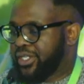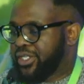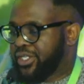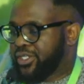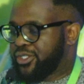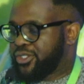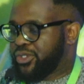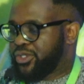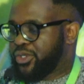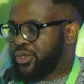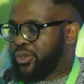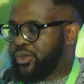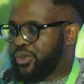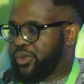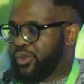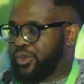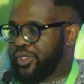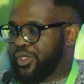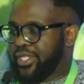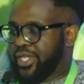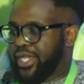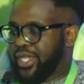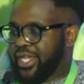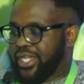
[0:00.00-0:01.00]
So
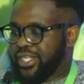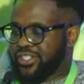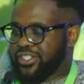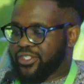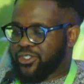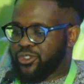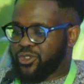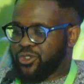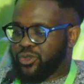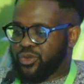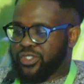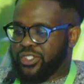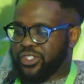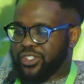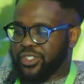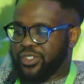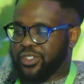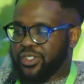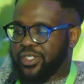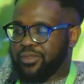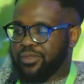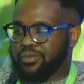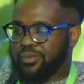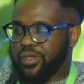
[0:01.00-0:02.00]
the Hydras
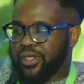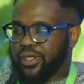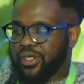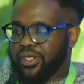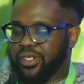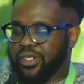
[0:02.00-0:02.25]
2D